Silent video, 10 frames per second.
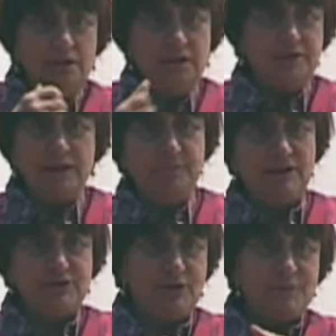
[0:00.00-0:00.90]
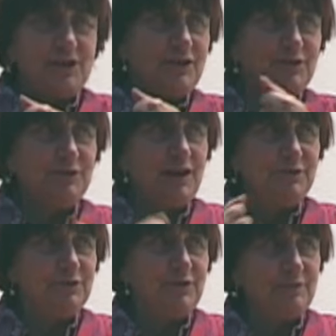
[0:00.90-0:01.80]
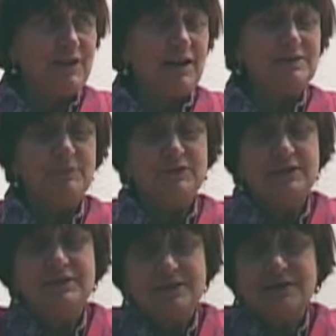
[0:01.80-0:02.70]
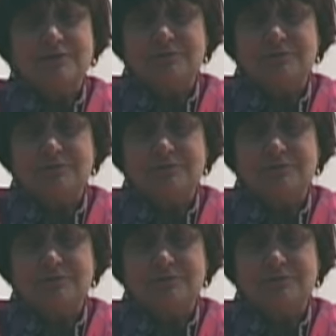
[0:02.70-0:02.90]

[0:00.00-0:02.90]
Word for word: is that my subject, should I do something else? But it is